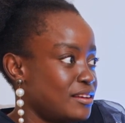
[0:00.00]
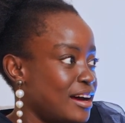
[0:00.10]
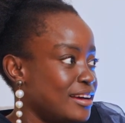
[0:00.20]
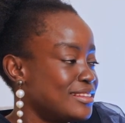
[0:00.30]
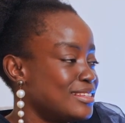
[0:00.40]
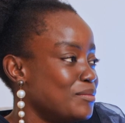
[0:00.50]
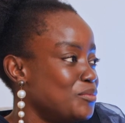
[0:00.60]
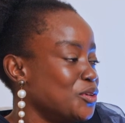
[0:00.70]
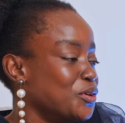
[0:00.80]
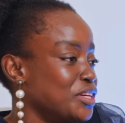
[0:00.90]

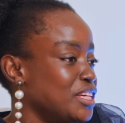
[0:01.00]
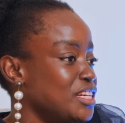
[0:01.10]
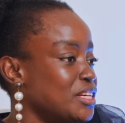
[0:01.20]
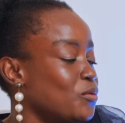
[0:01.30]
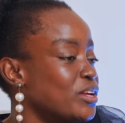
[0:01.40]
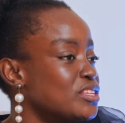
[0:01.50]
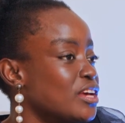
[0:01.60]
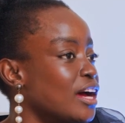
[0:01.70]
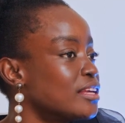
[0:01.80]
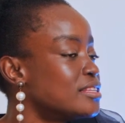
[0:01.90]
Accept your condition. Once
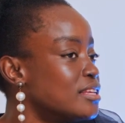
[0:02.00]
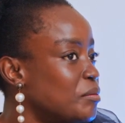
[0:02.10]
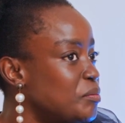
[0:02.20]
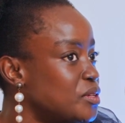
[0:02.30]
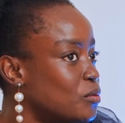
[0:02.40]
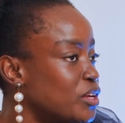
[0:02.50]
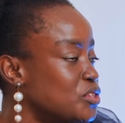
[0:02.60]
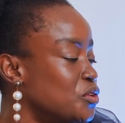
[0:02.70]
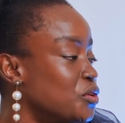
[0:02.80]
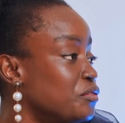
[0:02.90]

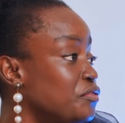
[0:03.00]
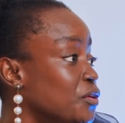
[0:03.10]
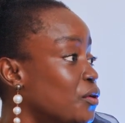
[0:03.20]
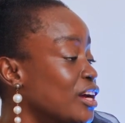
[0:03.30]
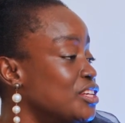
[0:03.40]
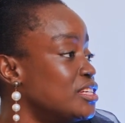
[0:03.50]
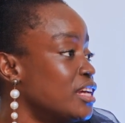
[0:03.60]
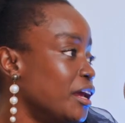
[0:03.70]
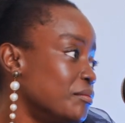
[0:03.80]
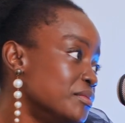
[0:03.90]
you don't feel
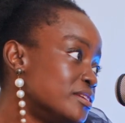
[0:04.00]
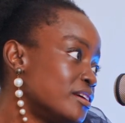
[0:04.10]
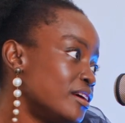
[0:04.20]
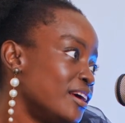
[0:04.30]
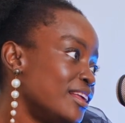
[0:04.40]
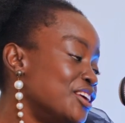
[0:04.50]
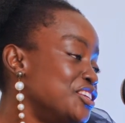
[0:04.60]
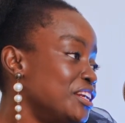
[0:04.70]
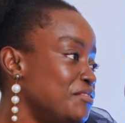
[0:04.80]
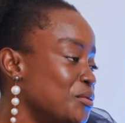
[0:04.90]
ashamed that
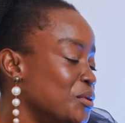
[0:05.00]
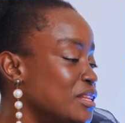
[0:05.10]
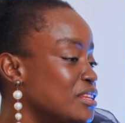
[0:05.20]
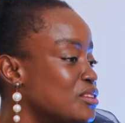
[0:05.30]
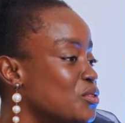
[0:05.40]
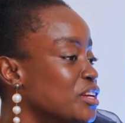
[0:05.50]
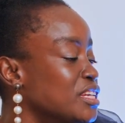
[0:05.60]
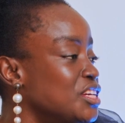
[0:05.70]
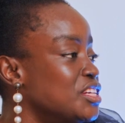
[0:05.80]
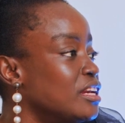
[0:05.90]
you're living with this
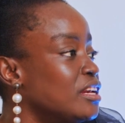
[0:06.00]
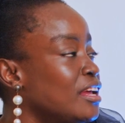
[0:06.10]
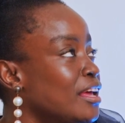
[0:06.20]
condition,